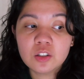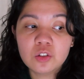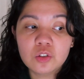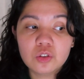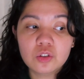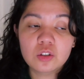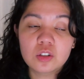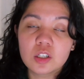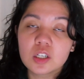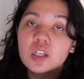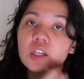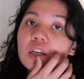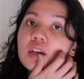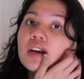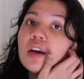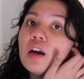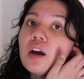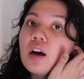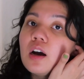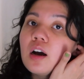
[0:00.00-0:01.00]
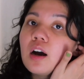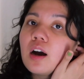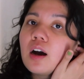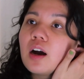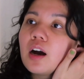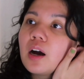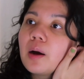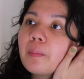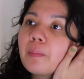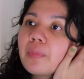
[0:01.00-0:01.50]
to see
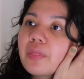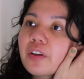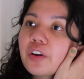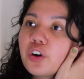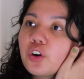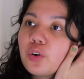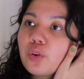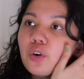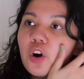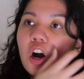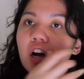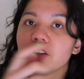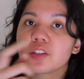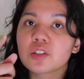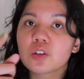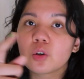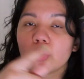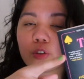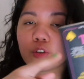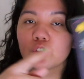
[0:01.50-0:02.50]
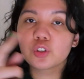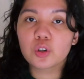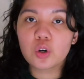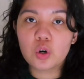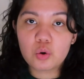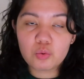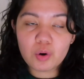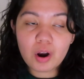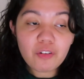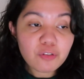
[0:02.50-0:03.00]
the
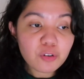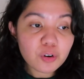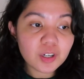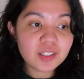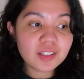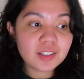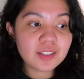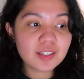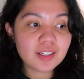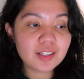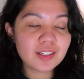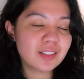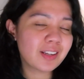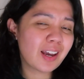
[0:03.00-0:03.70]
cross-culture references.